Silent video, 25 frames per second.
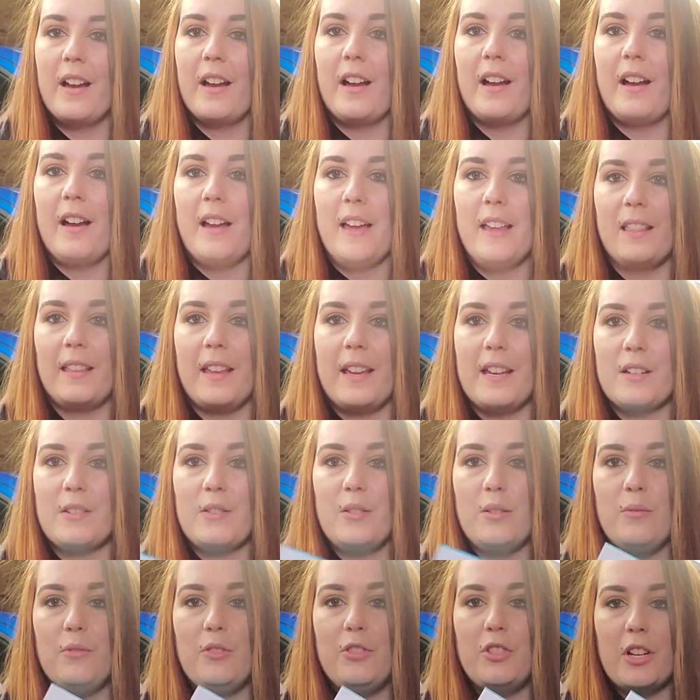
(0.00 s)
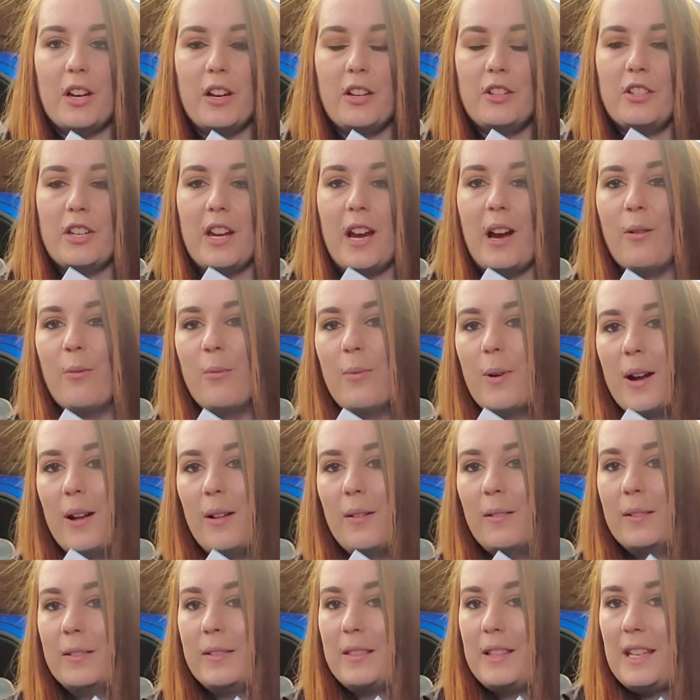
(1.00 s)
I like to judge how
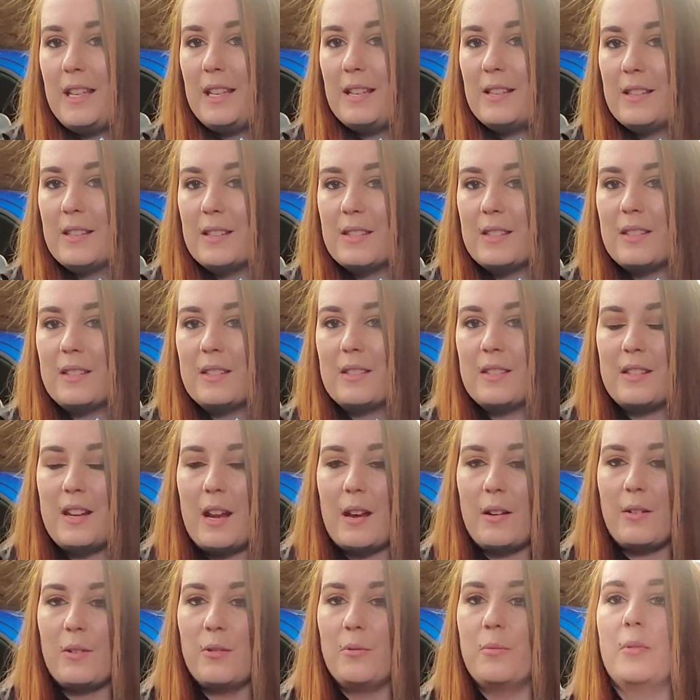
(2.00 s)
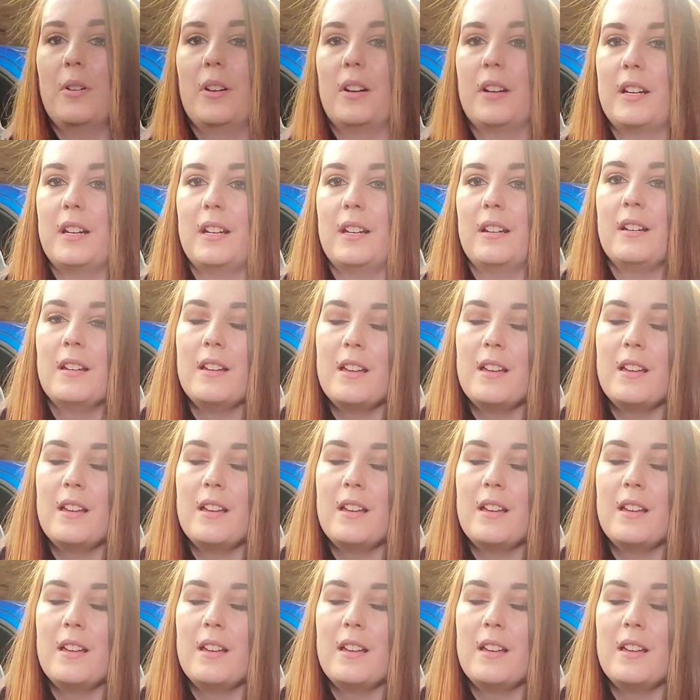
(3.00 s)
well these standard work